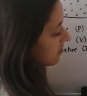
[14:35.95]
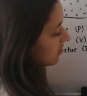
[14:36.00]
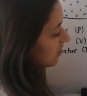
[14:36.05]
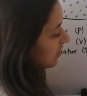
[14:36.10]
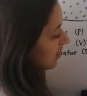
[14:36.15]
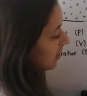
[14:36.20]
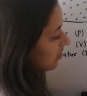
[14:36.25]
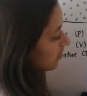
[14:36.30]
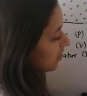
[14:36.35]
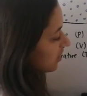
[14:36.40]

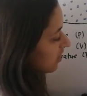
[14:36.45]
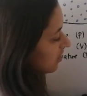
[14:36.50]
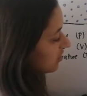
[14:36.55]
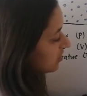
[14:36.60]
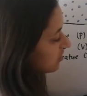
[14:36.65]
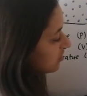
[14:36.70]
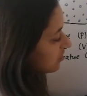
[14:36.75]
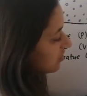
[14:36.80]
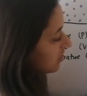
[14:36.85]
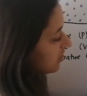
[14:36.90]
The area
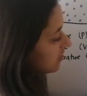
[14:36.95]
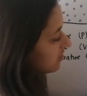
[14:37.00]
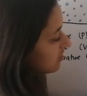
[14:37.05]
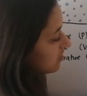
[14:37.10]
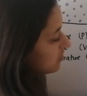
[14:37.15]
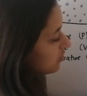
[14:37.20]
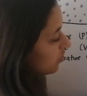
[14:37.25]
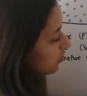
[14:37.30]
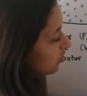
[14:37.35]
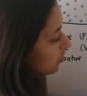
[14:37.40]
underneath
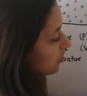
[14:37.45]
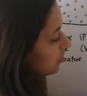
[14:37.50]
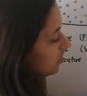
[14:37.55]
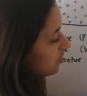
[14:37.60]
this whole